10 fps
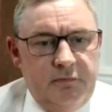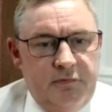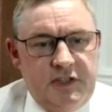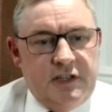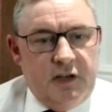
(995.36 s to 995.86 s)

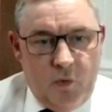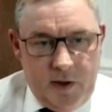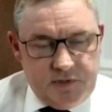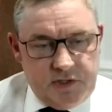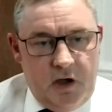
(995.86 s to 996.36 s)
visit our
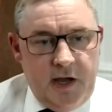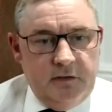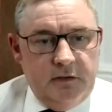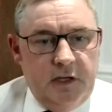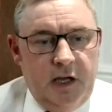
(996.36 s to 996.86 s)
website,
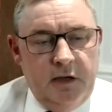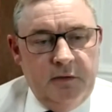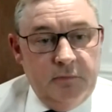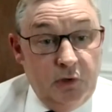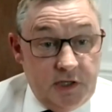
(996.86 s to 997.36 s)

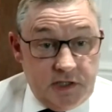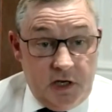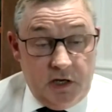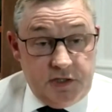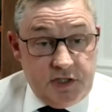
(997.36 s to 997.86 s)
look at
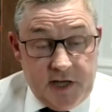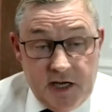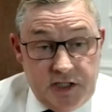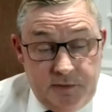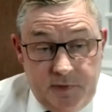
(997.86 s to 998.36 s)
our
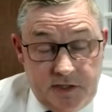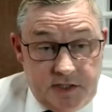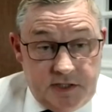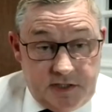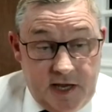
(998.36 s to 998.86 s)

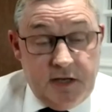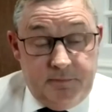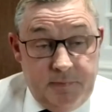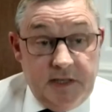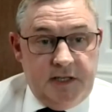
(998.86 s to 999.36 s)

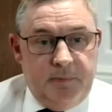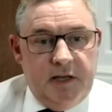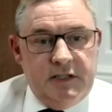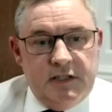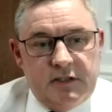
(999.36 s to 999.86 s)
sustainability
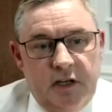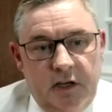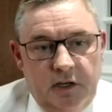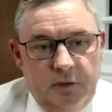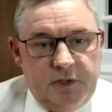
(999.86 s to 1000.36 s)
pledges,
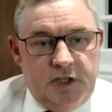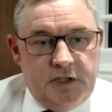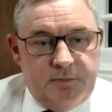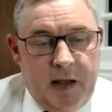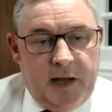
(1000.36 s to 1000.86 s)
which
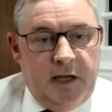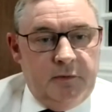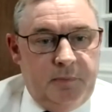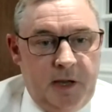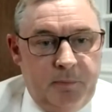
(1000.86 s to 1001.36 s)
is
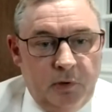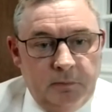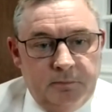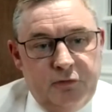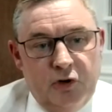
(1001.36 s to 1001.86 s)
planet,
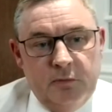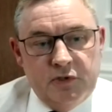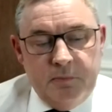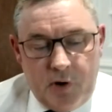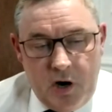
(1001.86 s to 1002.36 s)
people,
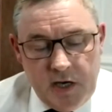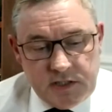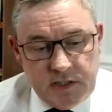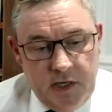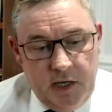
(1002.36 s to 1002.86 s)
performance and
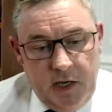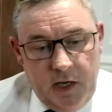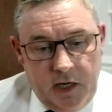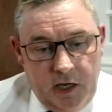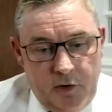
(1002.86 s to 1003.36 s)
price.
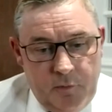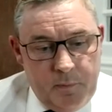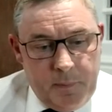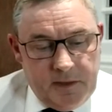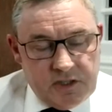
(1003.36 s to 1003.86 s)

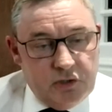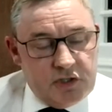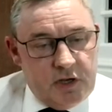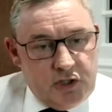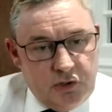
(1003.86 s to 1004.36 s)
There's
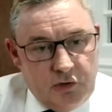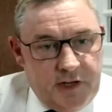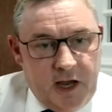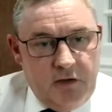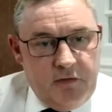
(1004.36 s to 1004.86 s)
also a short
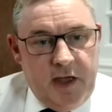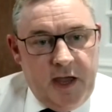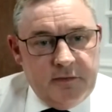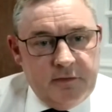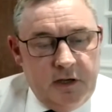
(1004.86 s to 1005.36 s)
video
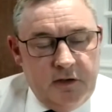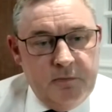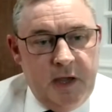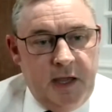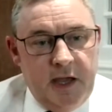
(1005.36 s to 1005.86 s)
there of
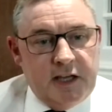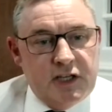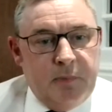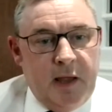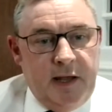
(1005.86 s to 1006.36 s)
me
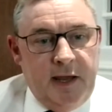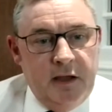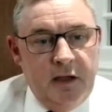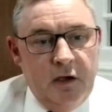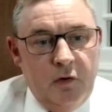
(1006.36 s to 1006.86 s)

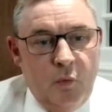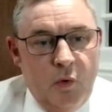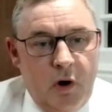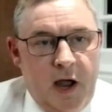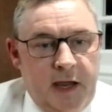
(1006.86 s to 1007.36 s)
explaining
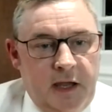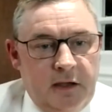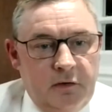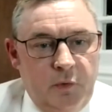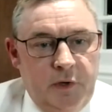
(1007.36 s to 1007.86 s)
why
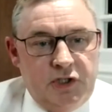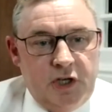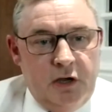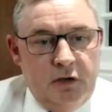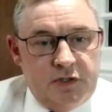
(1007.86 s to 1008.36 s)
we
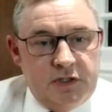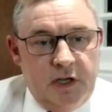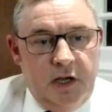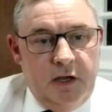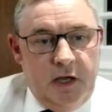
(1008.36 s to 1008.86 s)
chose
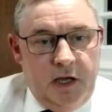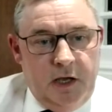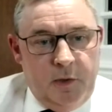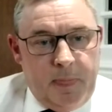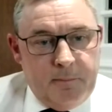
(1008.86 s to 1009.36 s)

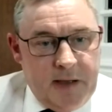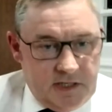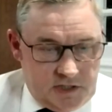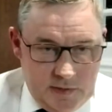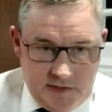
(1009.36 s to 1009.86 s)

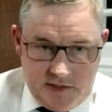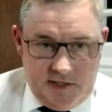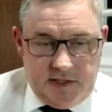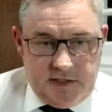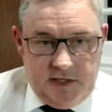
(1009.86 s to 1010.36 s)
PAS
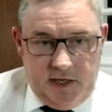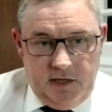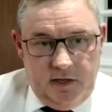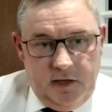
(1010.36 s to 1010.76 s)
2060